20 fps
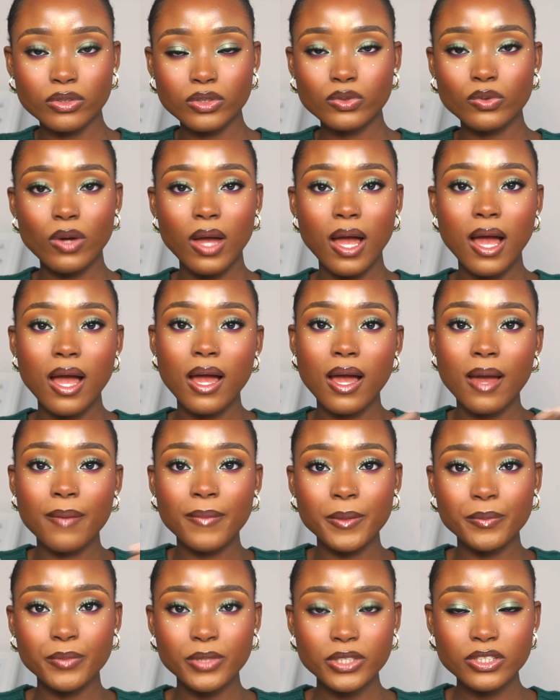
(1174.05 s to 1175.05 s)
So I'm
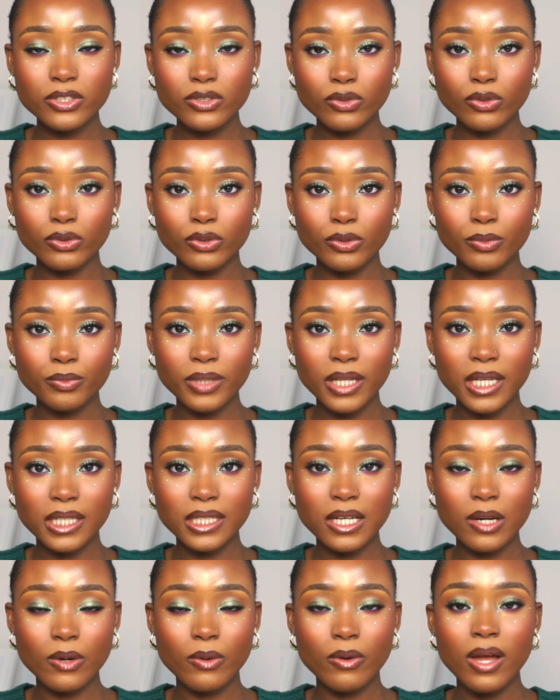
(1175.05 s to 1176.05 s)
in British Columbia
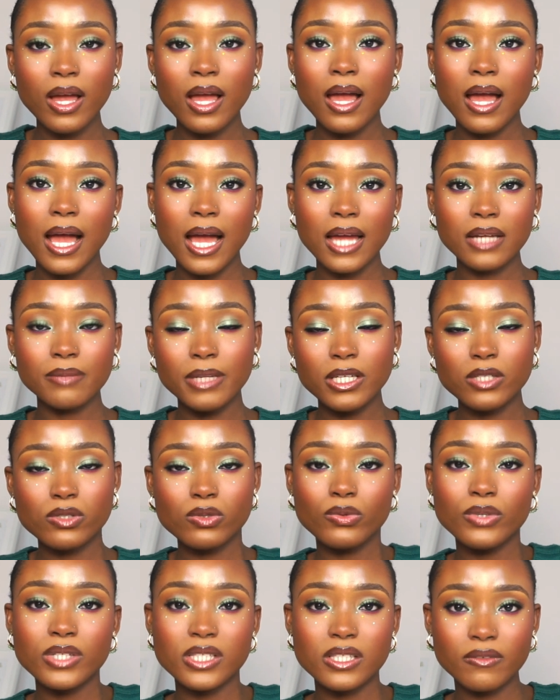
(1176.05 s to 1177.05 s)
now, and my
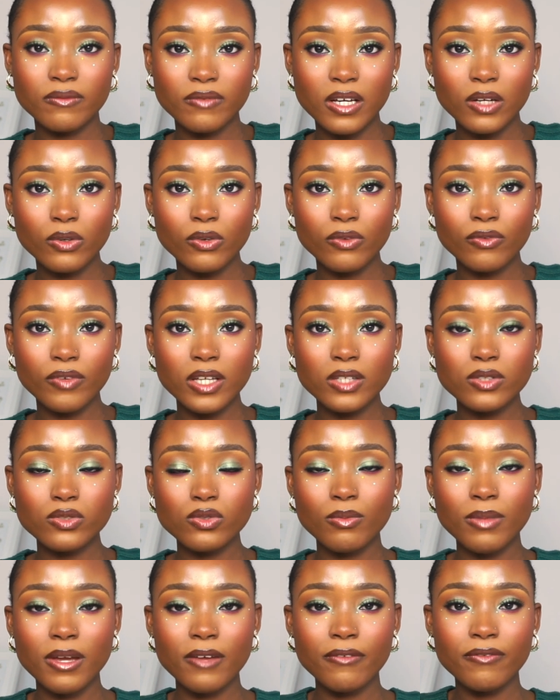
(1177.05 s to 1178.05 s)
school is in Vancouver.
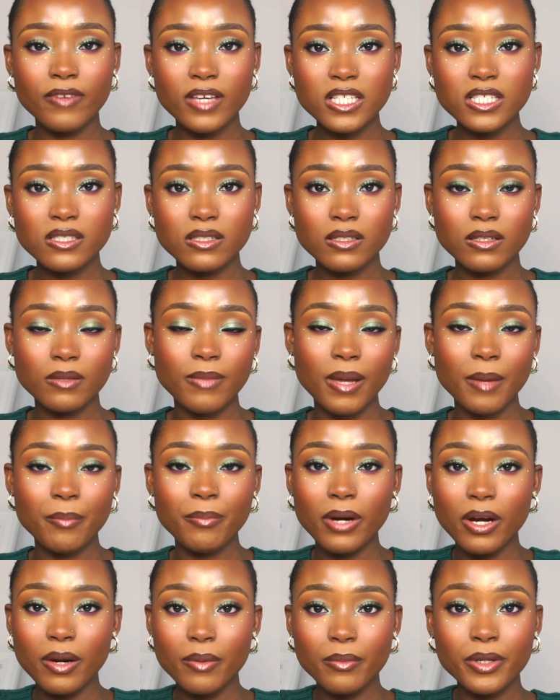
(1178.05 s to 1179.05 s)
So my
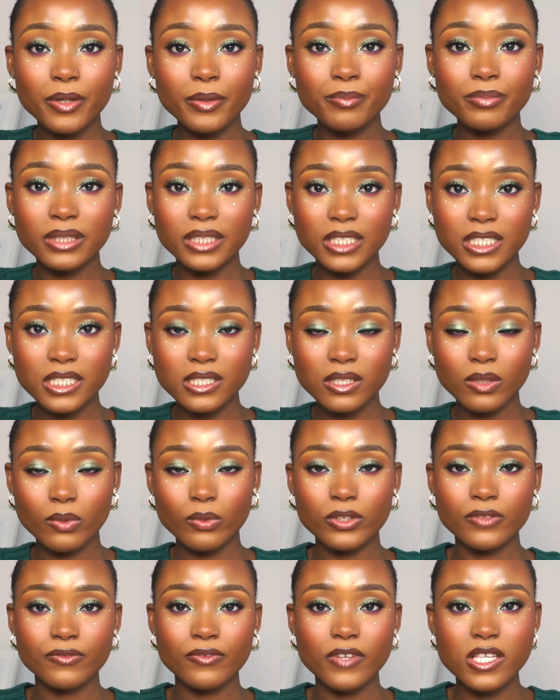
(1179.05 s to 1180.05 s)
primary place
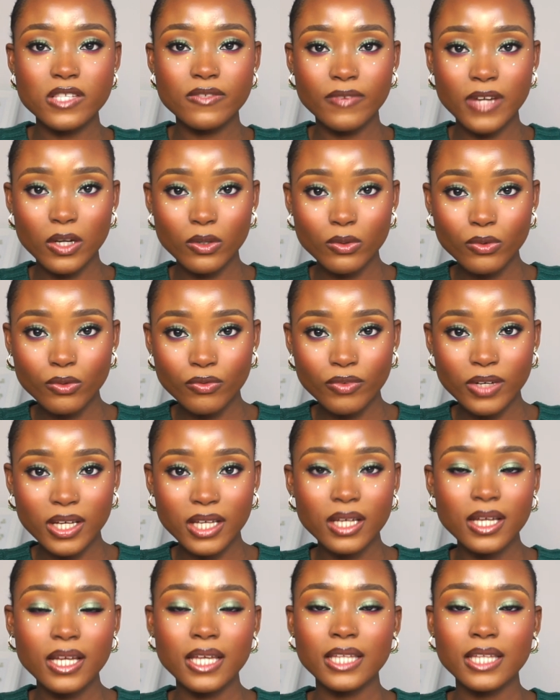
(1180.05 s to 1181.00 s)
was first Vancouver.